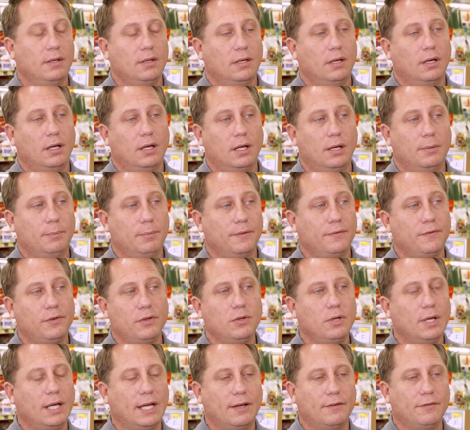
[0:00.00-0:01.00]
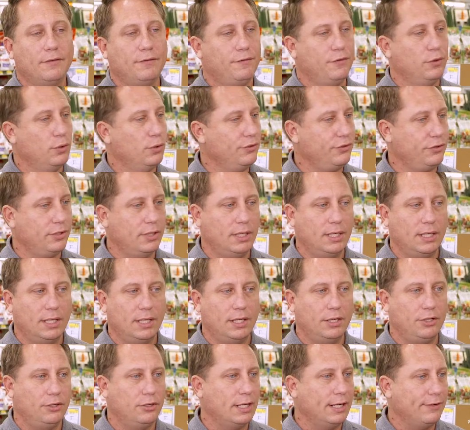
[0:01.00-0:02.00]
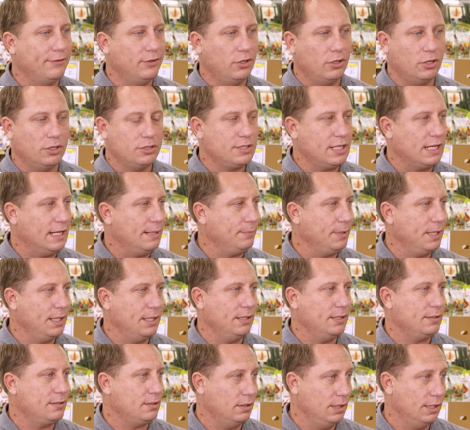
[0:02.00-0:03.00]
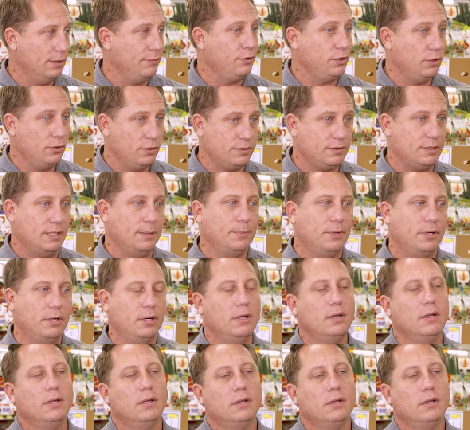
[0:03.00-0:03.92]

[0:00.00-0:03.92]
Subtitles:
If you have full sun and you're having a hard time getting it to live through the summer,